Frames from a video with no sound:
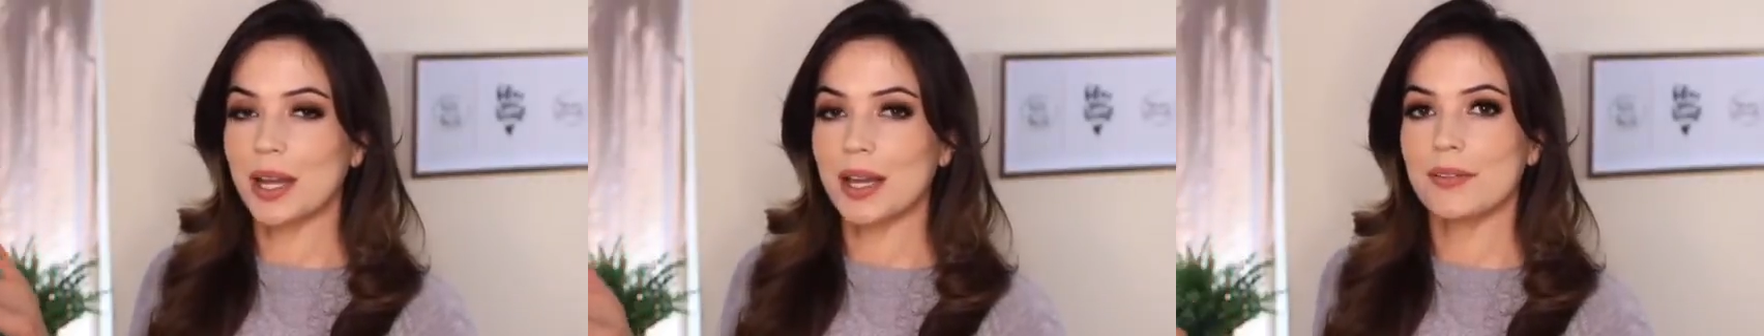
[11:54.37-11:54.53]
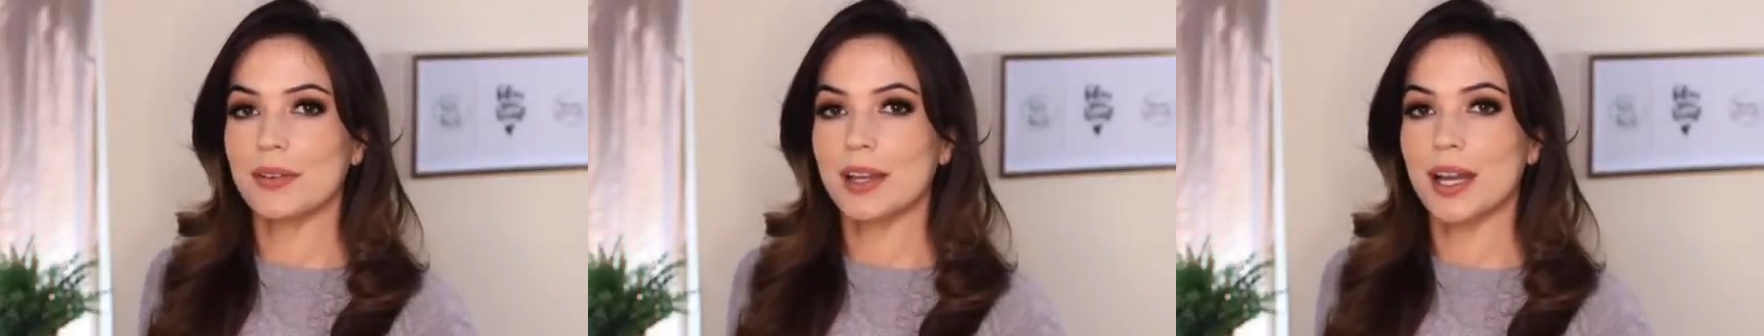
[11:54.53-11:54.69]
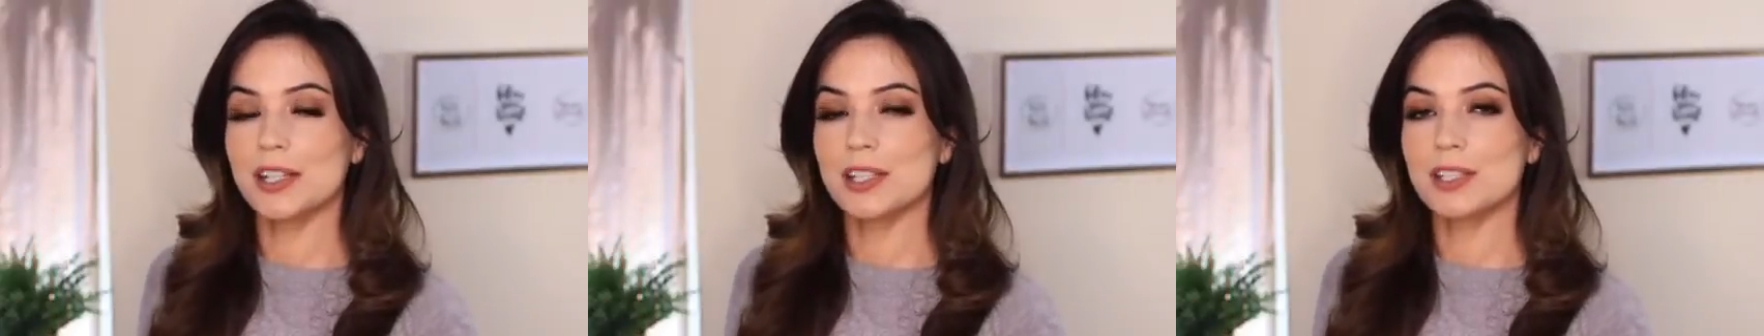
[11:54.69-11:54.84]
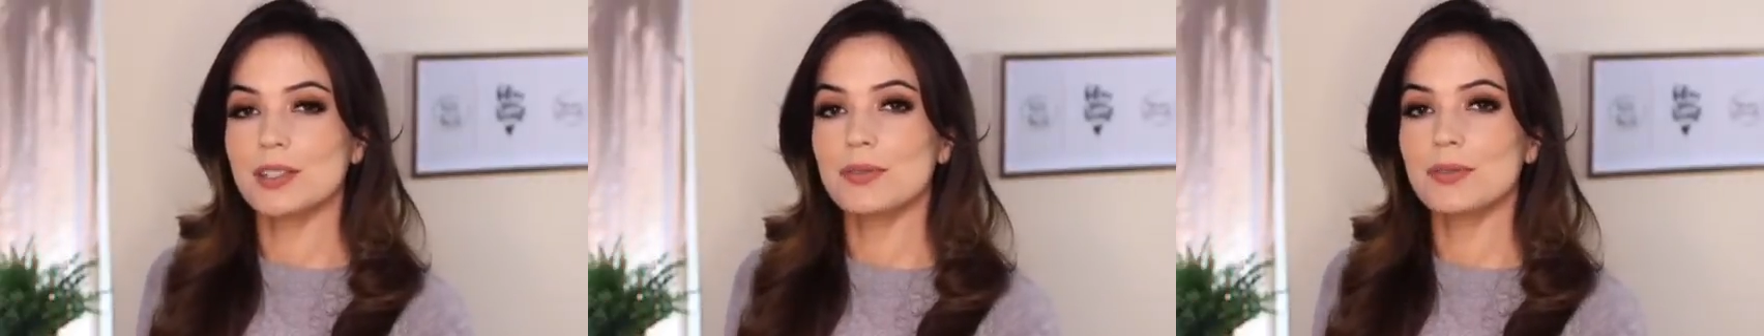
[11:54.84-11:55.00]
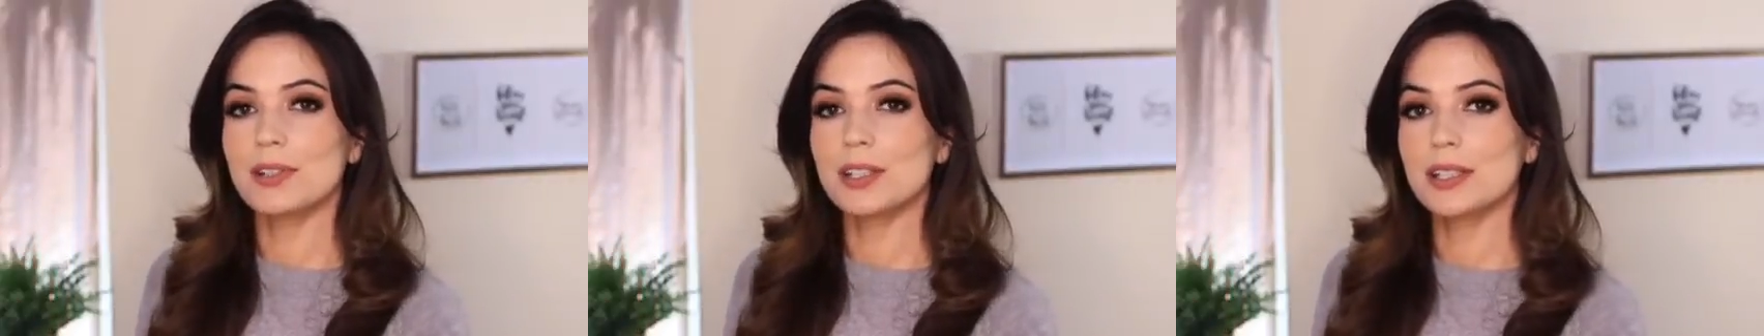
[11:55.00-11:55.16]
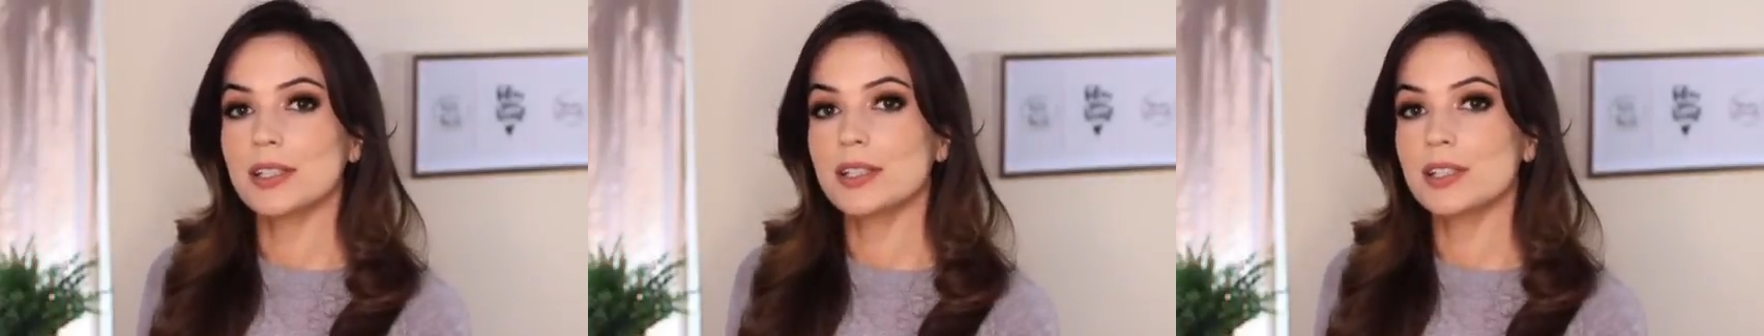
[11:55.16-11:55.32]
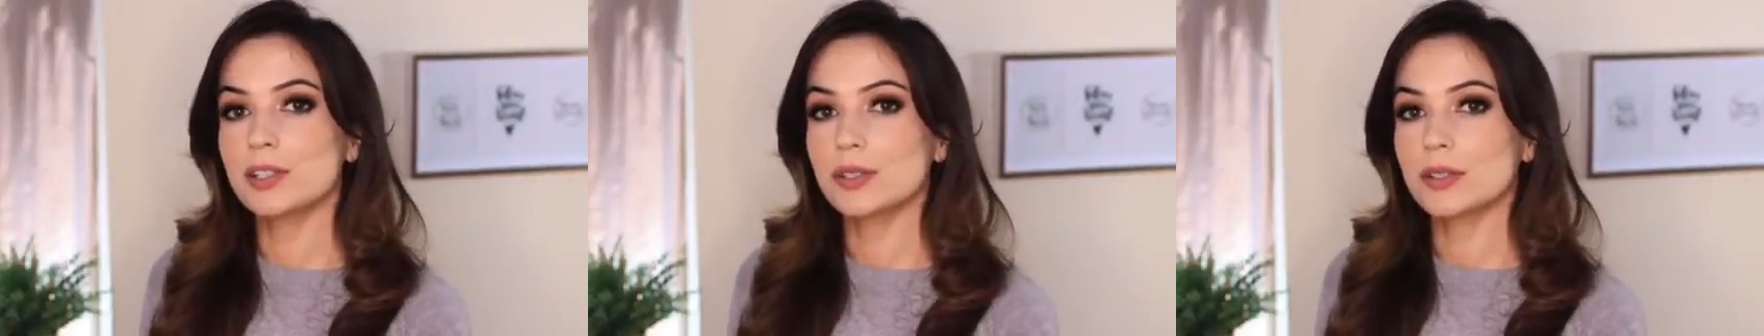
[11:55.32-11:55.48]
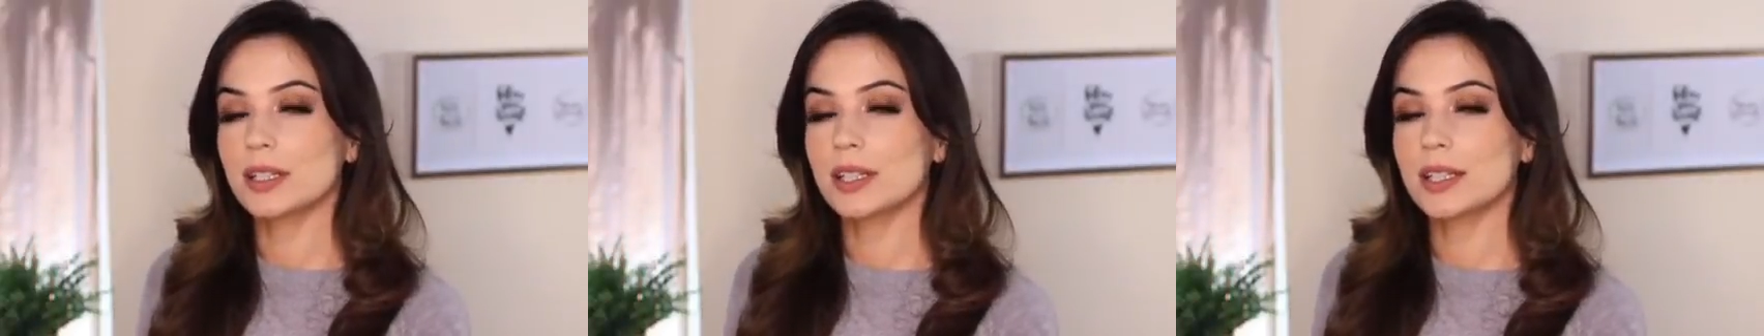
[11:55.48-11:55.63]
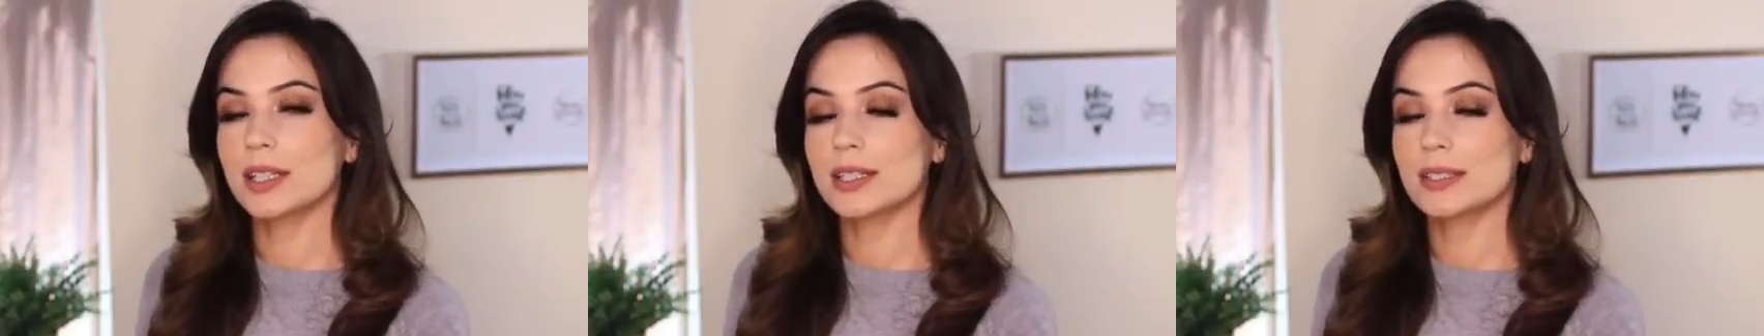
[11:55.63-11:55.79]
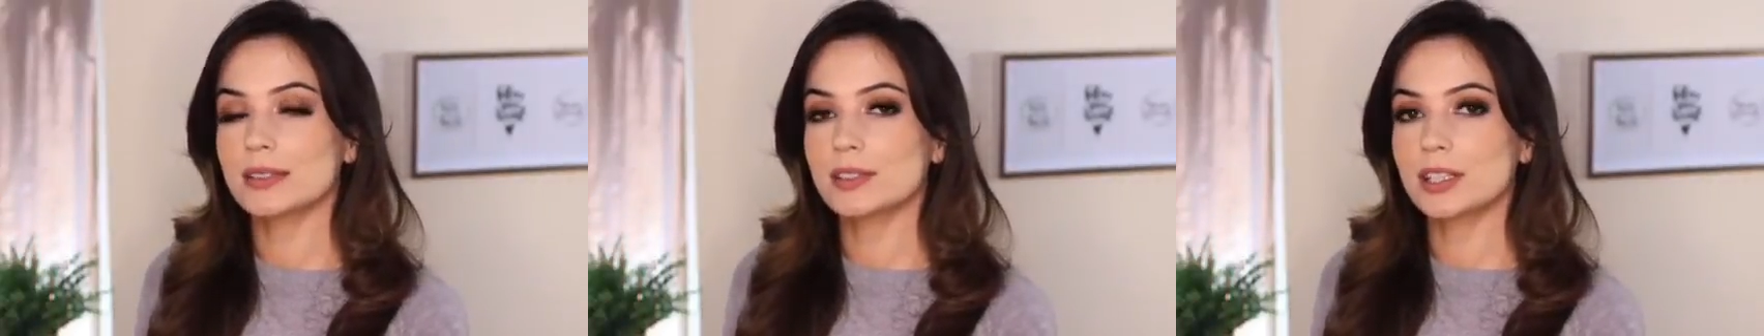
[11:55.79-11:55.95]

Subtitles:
I've actually really enjoyed